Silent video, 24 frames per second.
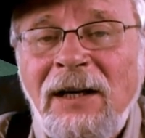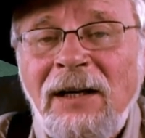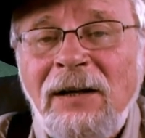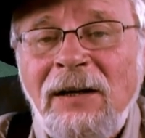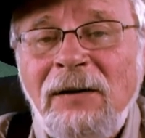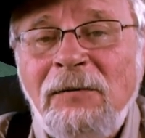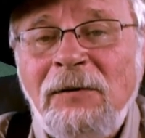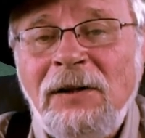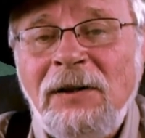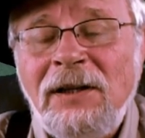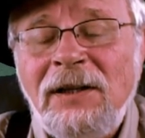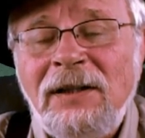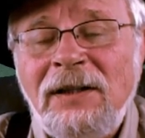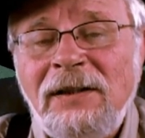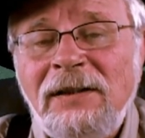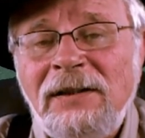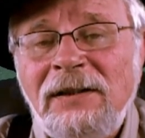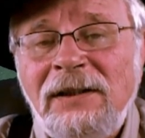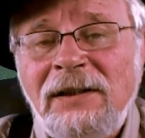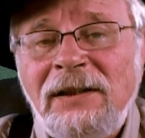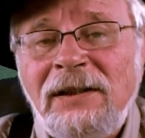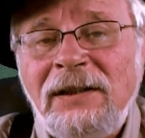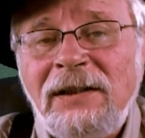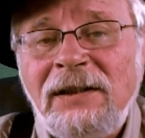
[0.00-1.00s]
Well,
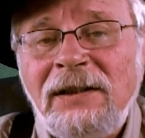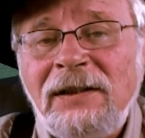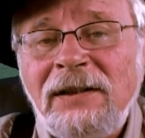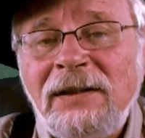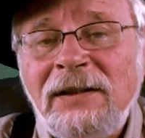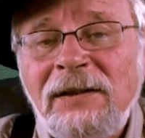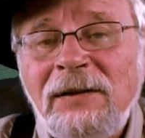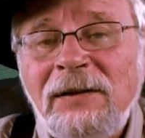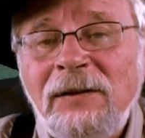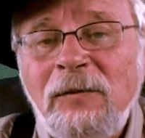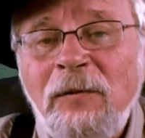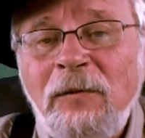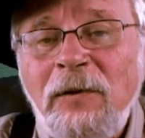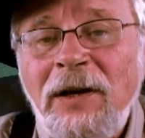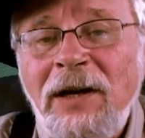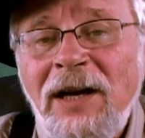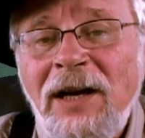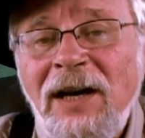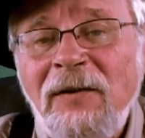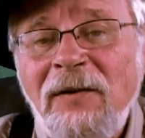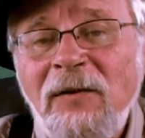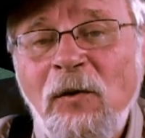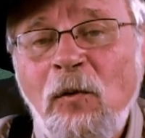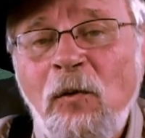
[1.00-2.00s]
we
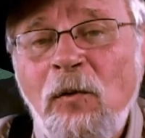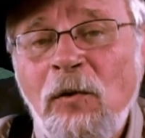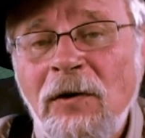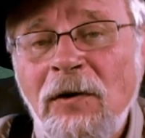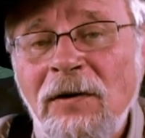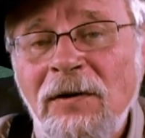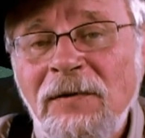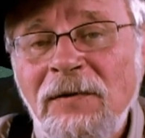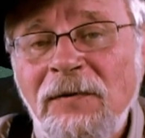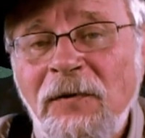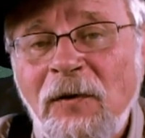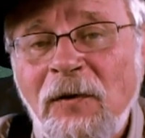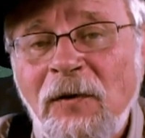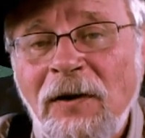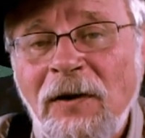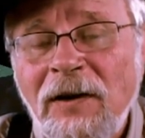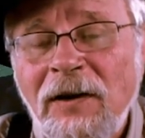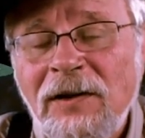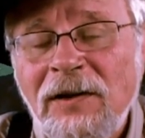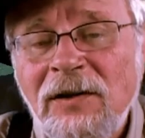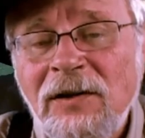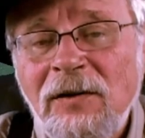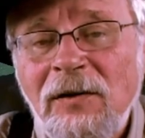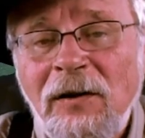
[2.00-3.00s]
have a word for it.
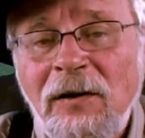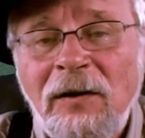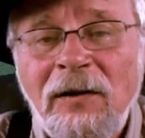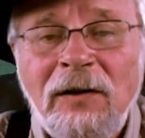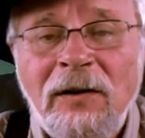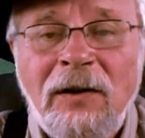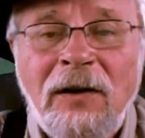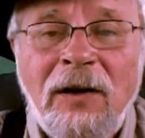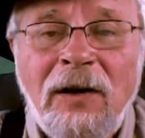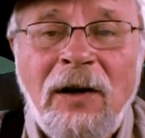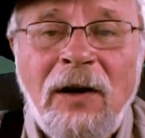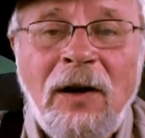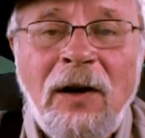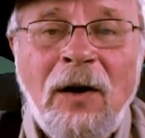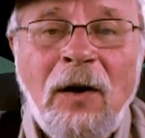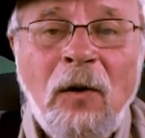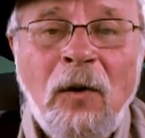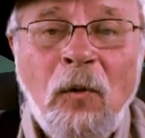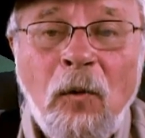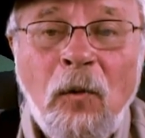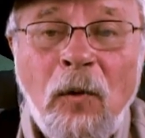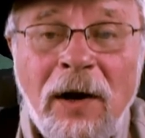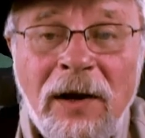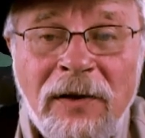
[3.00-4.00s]
It's called
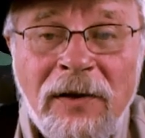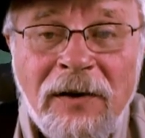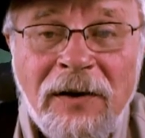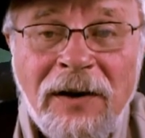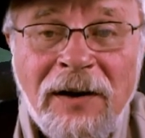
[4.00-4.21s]
weather.